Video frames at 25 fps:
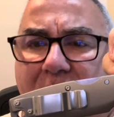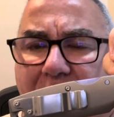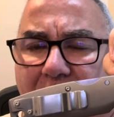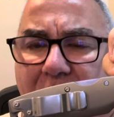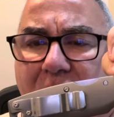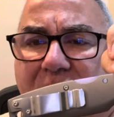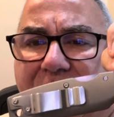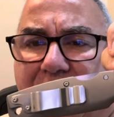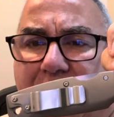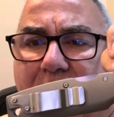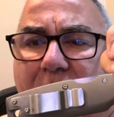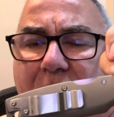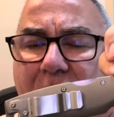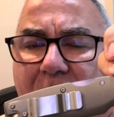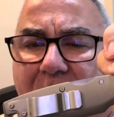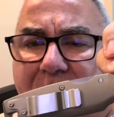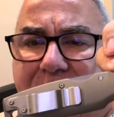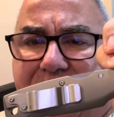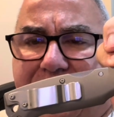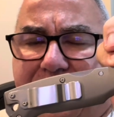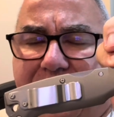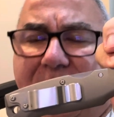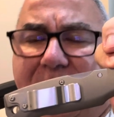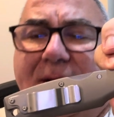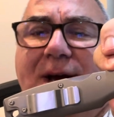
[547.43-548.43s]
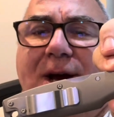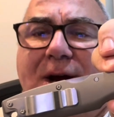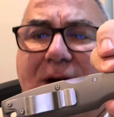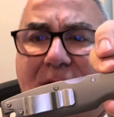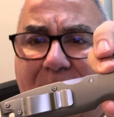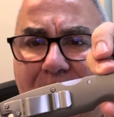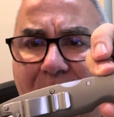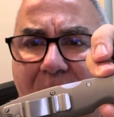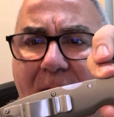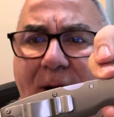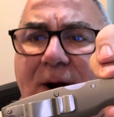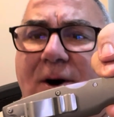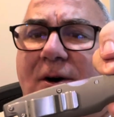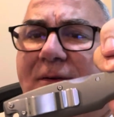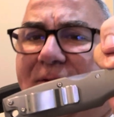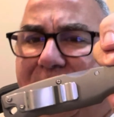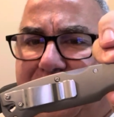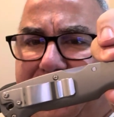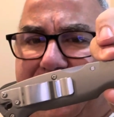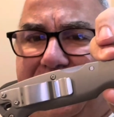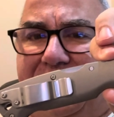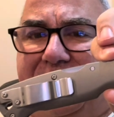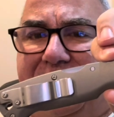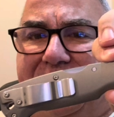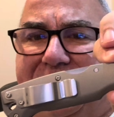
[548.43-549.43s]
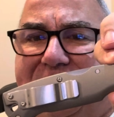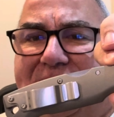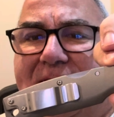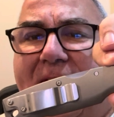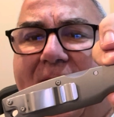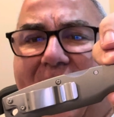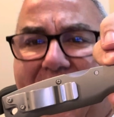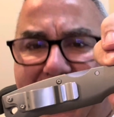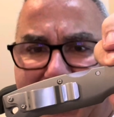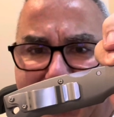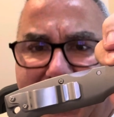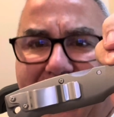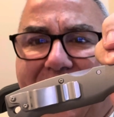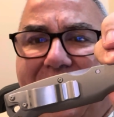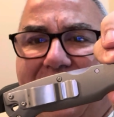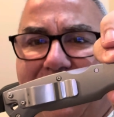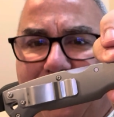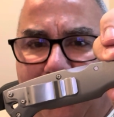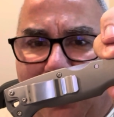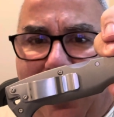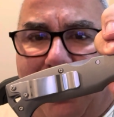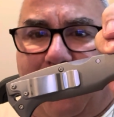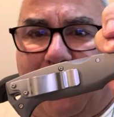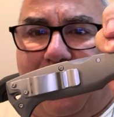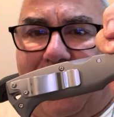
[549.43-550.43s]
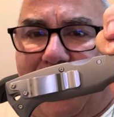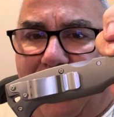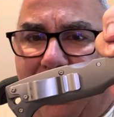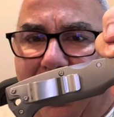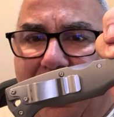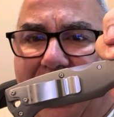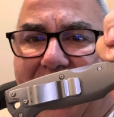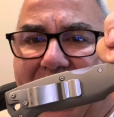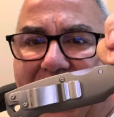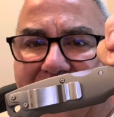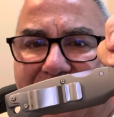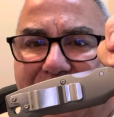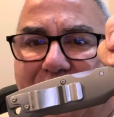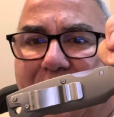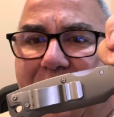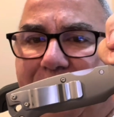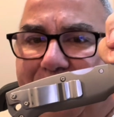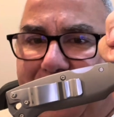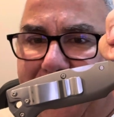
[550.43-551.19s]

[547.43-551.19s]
come on over to the side where we all have one,